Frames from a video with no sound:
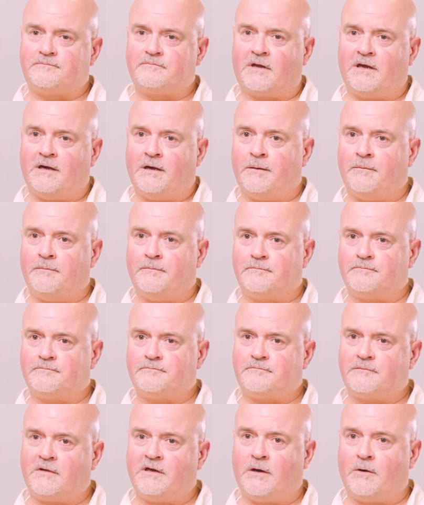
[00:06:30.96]

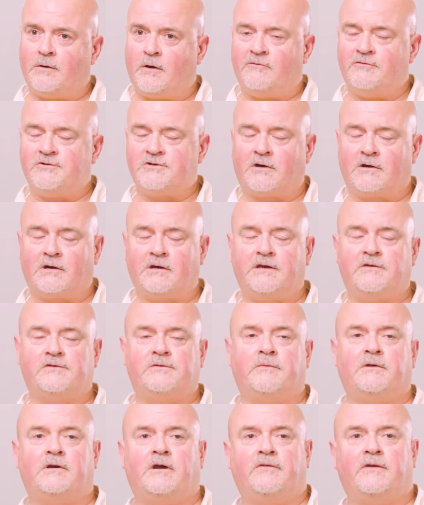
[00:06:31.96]
horizontally or
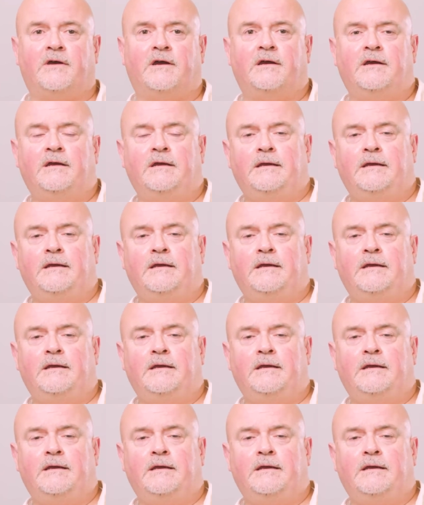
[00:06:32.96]
something like that.